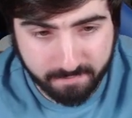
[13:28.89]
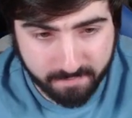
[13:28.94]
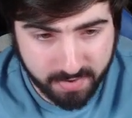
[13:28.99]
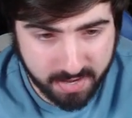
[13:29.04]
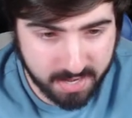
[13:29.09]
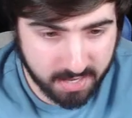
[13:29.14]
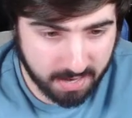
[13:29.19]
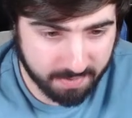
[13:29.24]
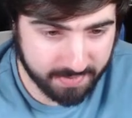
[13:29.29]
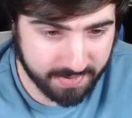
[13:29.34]

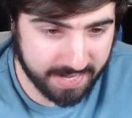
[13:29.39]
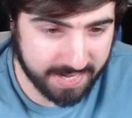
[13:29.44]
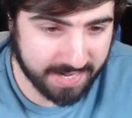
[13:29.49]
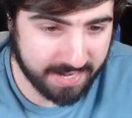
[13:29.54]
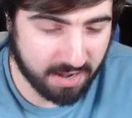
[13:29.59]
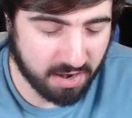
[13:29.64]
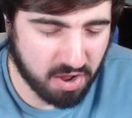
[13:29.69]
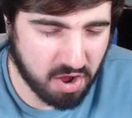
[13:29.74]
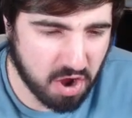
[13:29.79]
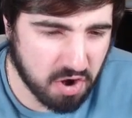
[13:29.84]
V coming in
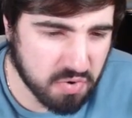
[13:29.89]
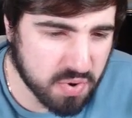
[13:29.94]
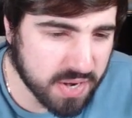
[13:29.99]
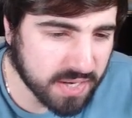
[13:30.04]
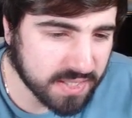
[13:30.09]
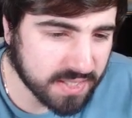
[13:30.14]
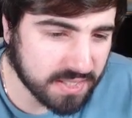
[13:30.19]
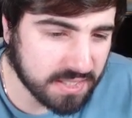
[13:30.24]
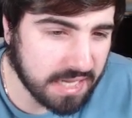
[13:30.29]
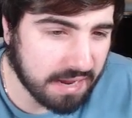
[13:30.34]
at
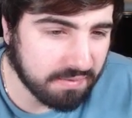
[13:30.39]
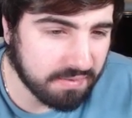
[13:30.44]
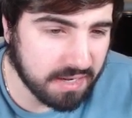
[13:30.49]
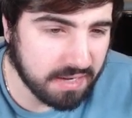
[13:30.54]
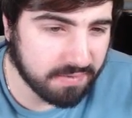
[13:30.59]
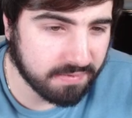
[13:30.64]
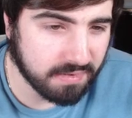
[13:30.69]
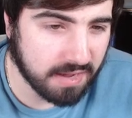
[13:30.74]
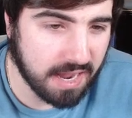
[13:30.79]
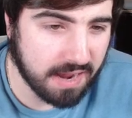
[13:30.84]

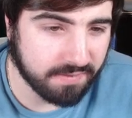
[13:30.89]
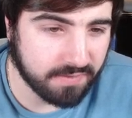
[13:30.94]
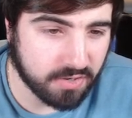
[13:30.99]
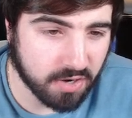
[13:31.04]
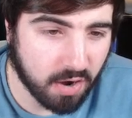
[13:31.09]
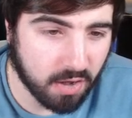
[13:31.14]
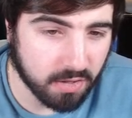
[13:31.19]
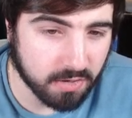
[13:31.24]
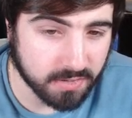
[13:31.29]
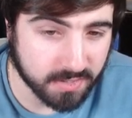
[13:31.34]

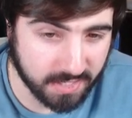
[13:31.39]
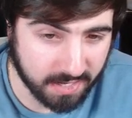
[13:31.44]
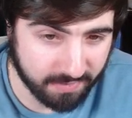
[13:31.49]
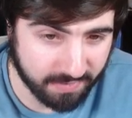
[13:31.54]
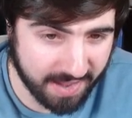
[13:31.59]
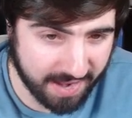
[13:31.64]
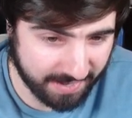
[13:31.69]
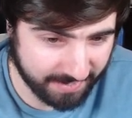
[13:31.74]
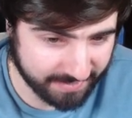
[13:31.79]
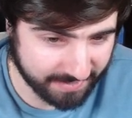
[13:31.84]
$175. Now
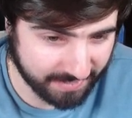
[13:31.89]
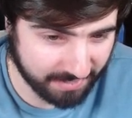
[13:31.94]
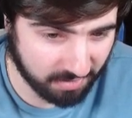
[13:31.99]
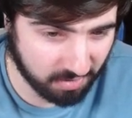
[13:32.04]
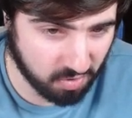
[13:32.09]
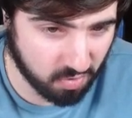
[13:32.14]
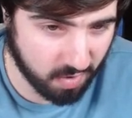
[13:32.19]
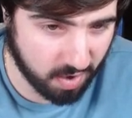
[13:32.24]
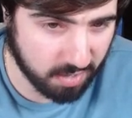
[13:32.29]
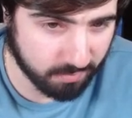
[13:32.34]
that is an
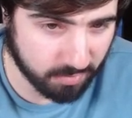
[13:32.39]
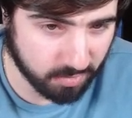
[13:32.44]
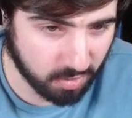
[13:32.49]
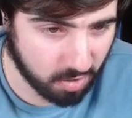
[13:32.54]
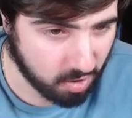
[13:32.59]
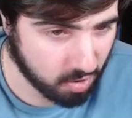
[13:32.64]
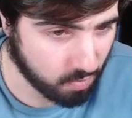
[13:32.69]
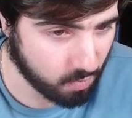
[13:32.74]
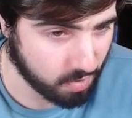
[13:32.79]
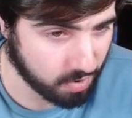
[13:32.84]
incredible
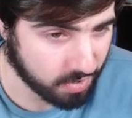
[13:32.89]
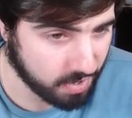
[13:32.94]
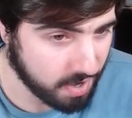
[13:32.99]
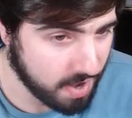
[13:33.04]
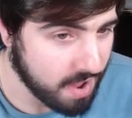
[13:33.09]
artwork.